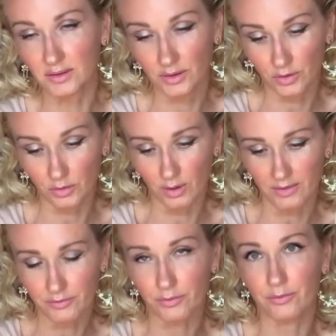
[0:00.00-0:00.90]
you know,
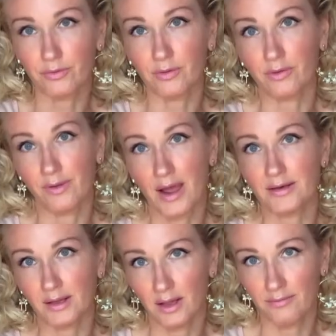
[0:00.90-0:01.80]
after the
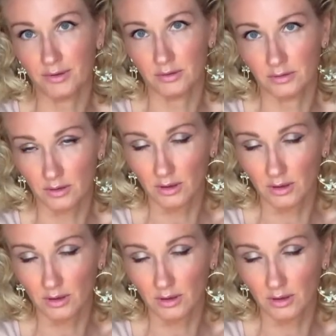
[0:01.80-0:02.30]
9/11